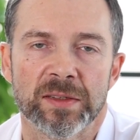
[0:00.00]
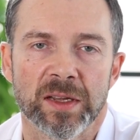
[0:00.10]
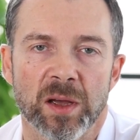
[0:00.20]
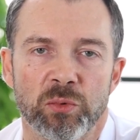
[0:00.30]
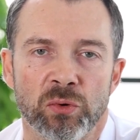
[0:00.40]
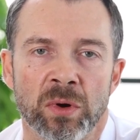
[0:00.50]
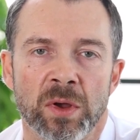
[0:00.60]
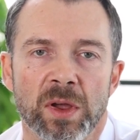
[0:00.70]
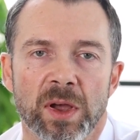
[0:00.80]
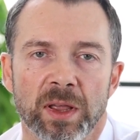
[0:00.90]
Singapore.
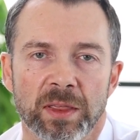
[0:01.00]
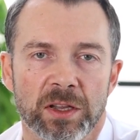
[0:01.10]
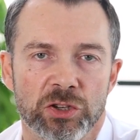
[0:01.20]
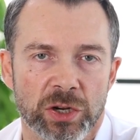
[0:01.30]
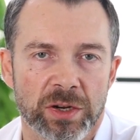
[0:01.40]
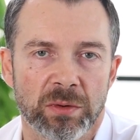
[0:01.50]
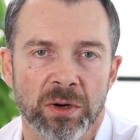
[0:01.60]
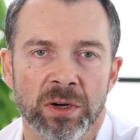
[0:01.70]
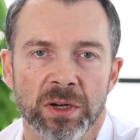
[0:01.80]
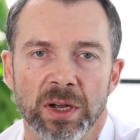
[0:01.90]
I think in
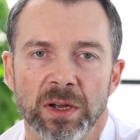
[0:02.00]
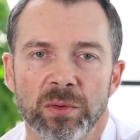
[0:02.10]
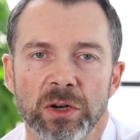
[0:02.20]
general